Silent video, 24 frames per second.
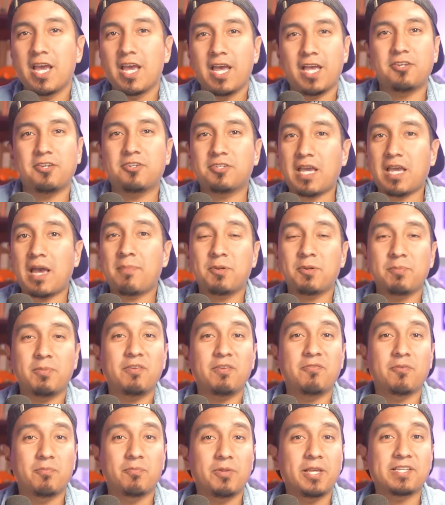and just happen to be
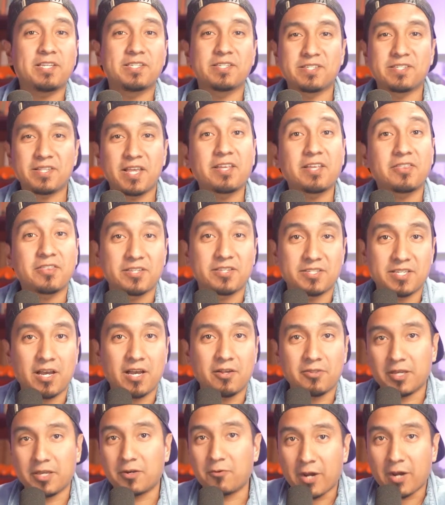from places like the
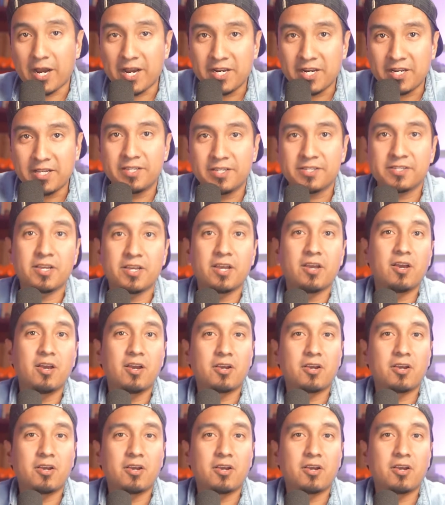South, like Ryan is,